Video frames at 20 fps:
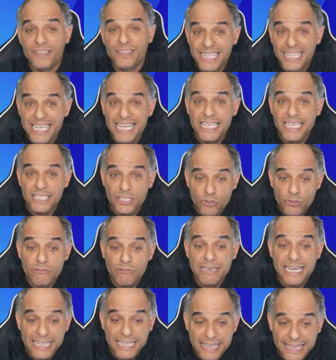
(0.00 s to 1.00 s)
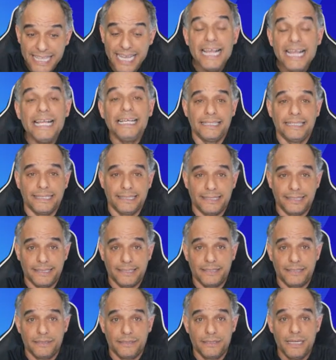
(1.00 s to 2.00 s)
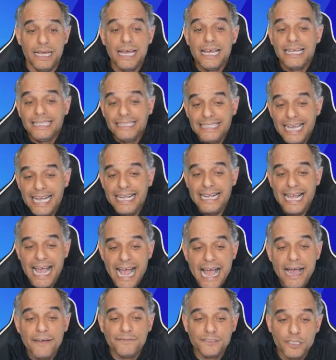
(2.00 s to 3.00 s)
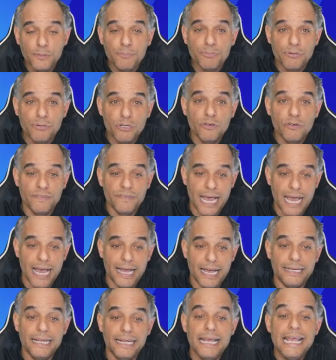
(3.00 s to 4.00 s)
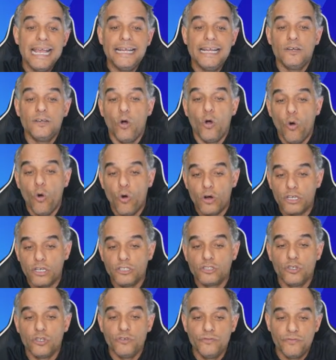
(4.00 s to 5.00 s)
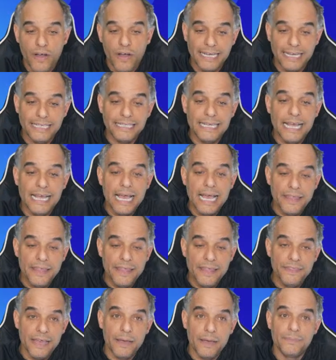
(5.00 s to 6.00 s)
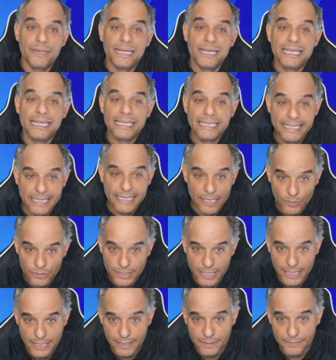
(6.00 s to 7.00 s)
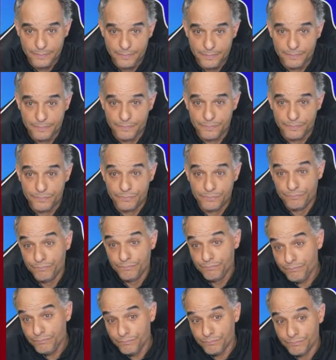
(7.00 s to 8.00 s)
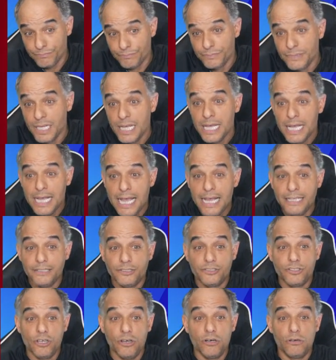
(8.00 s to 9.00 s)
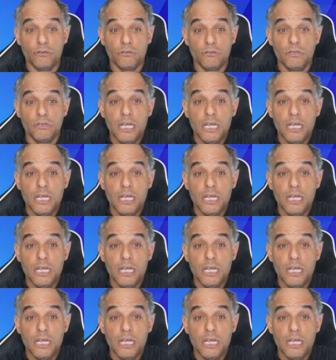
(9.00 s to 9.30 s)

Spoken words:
these three things. They have to prove that in order to find them guilty. And so,